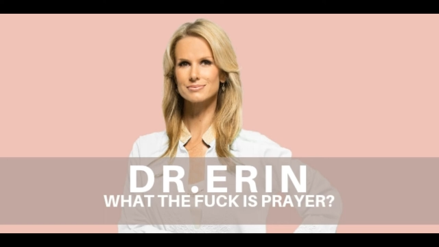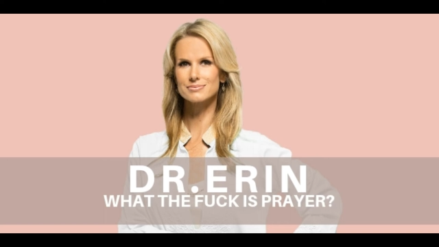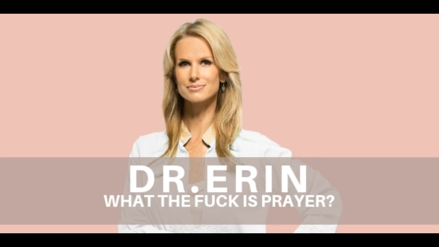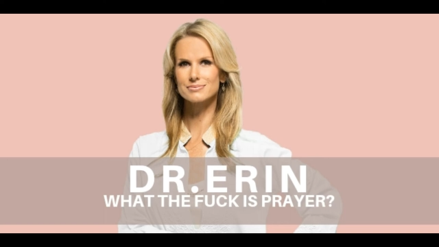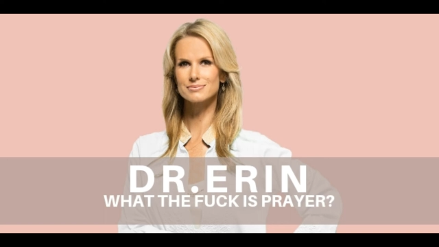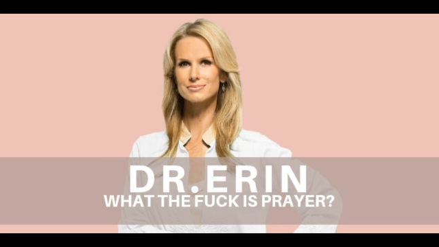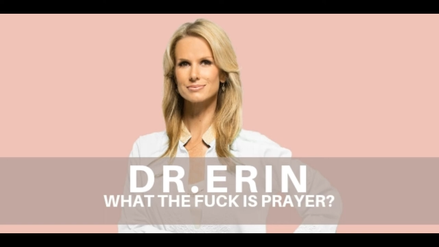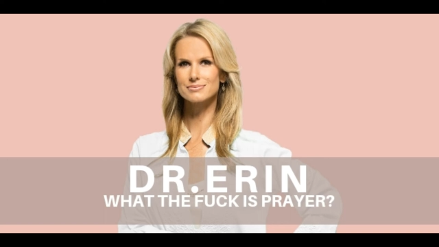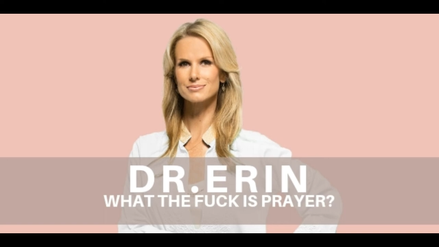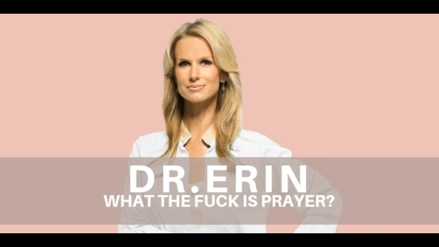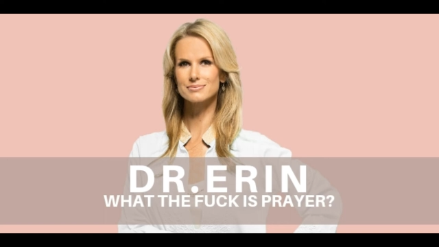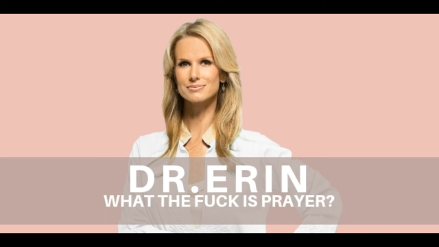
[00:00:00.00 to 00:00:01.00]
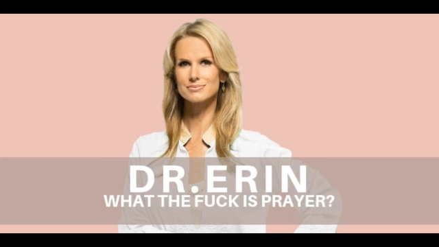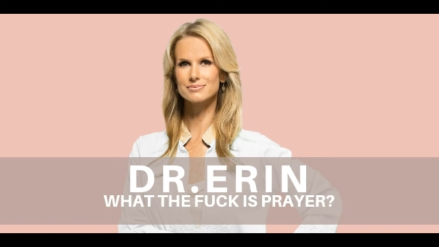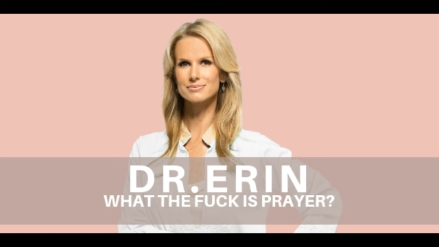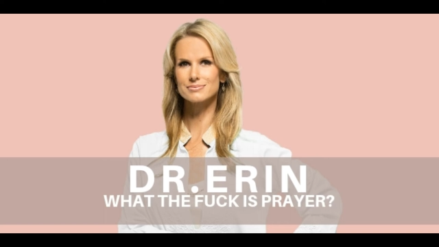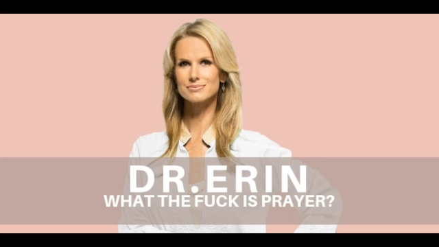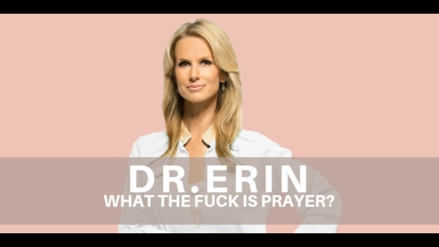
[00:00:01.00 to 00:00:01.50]

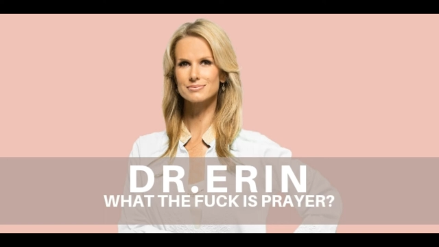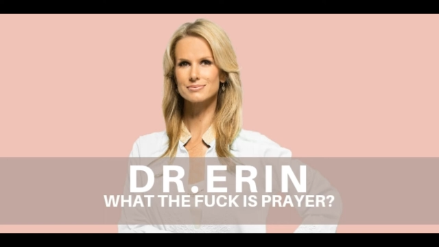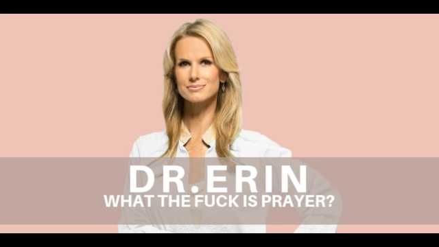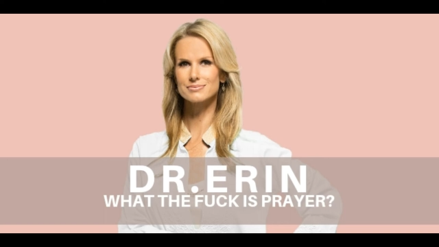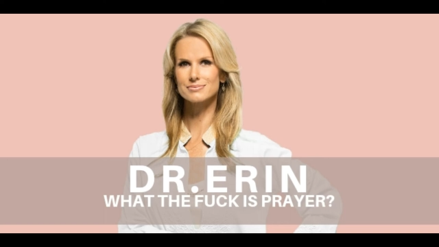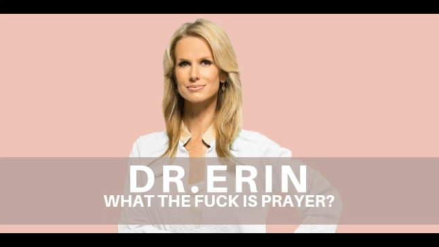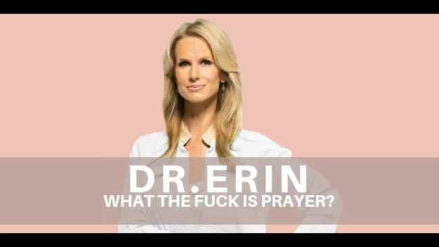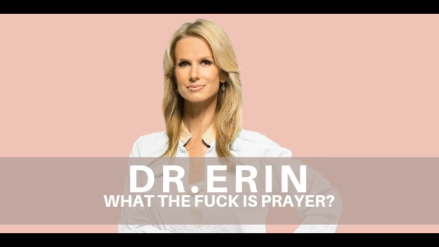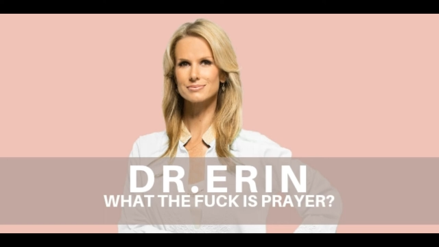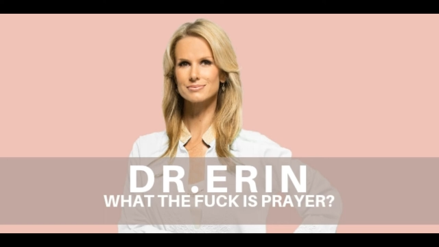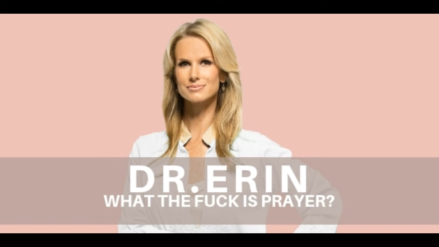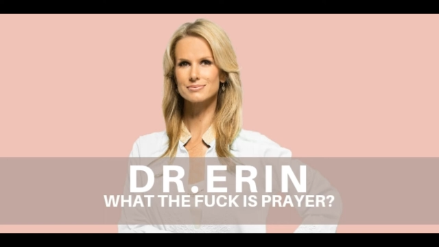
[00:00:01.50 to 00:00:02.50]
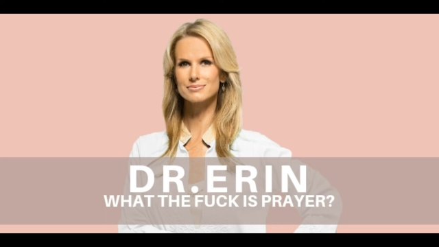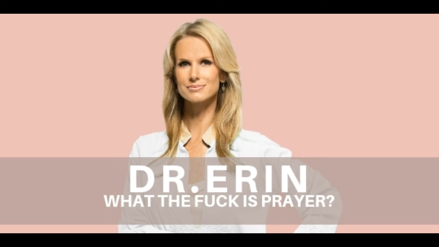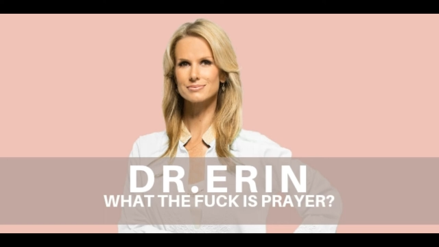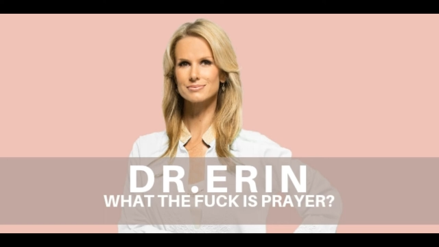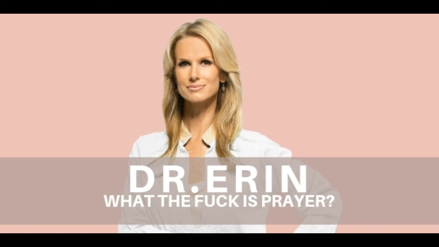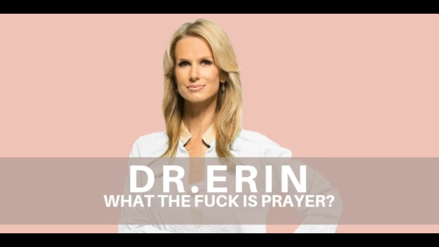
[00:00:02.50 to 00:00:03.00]

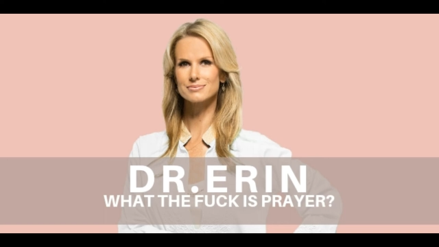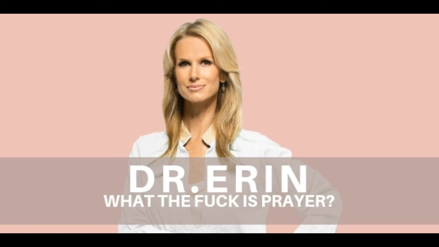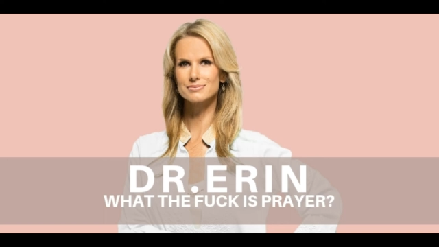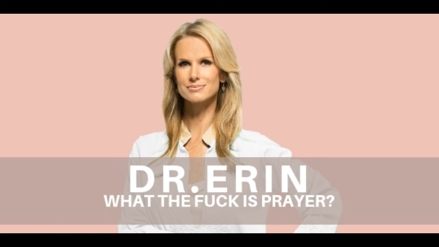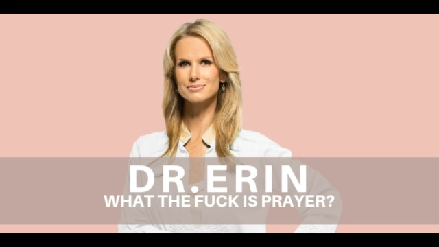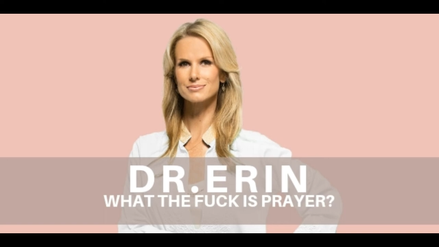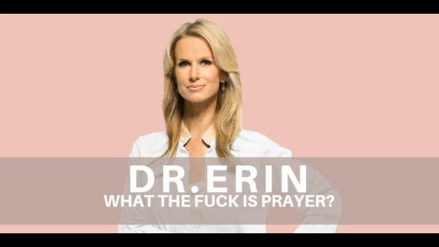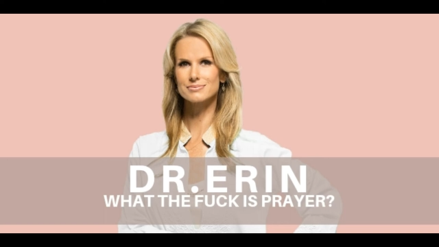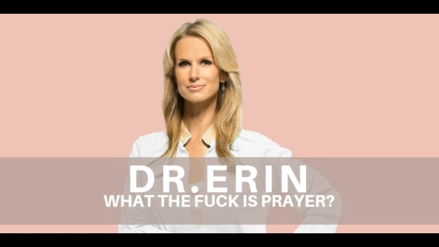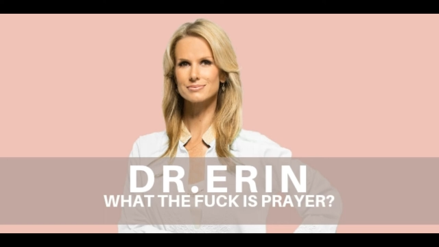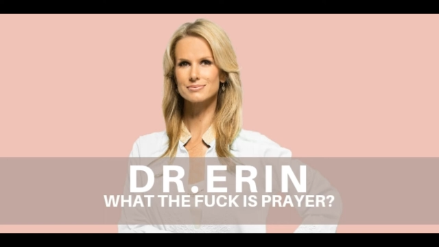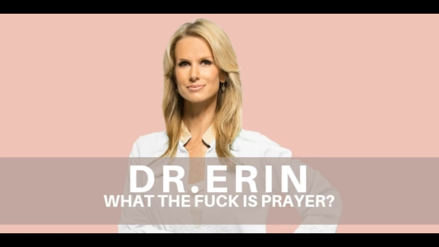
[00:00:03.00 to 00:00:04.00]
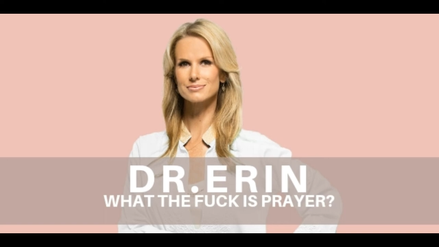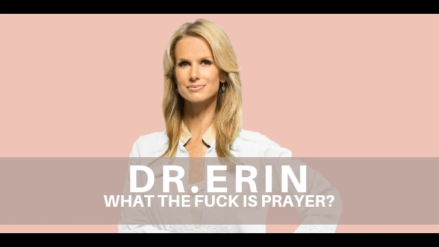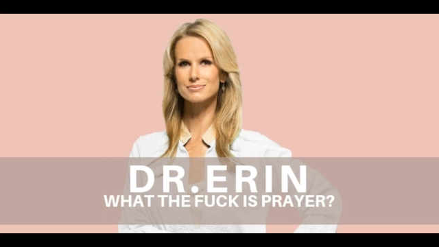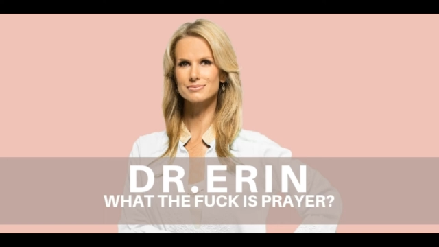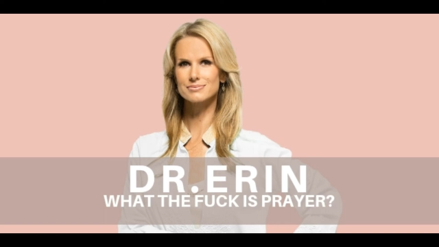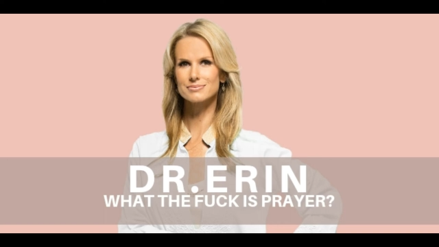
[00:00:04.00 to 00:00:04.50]

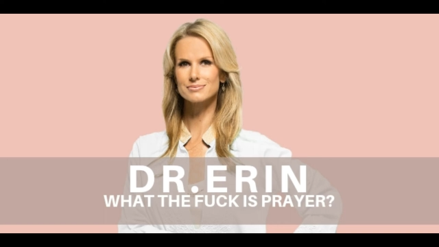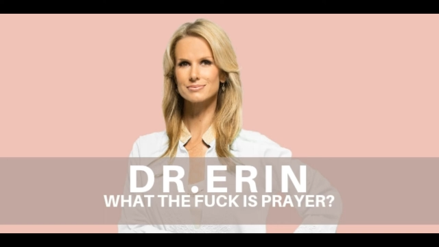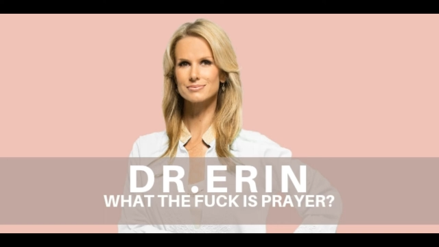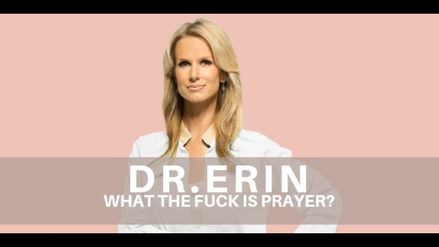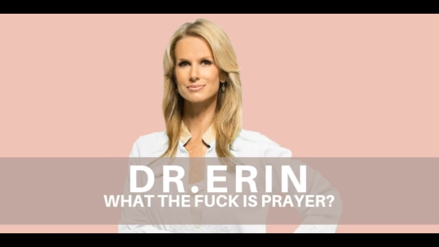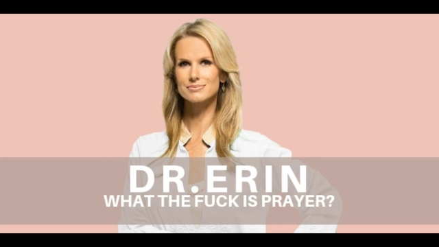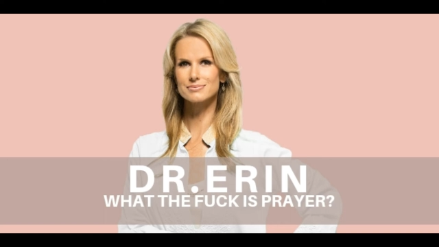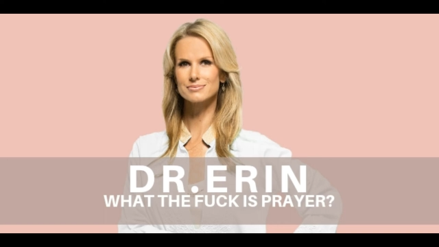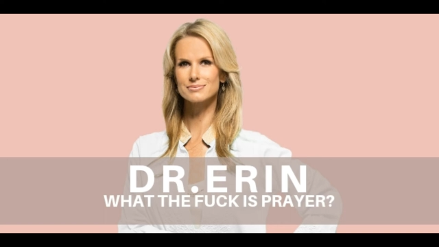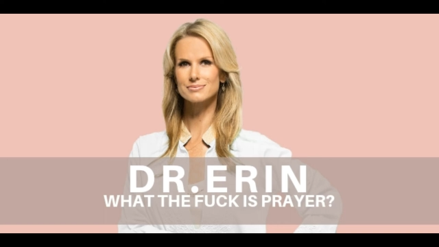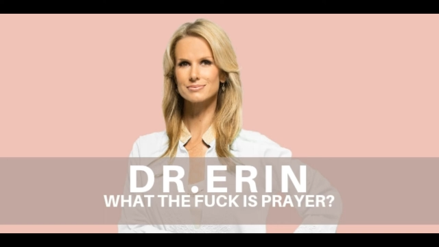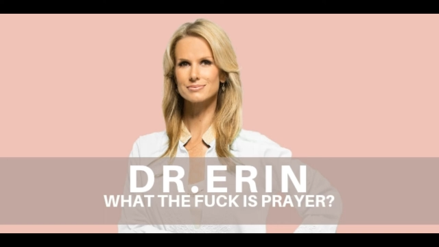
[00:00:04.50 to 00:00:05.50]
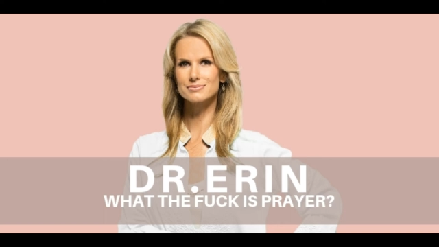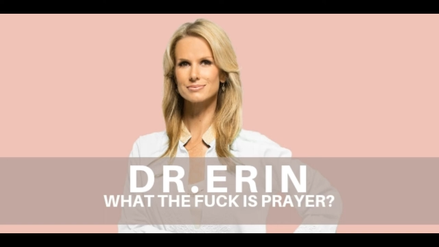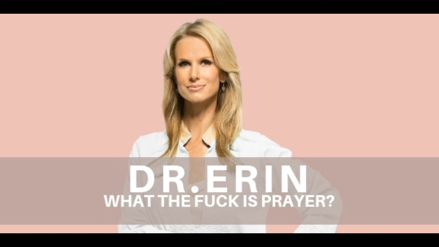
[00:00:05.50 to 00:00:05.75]
This is a still picture; no speech is visible.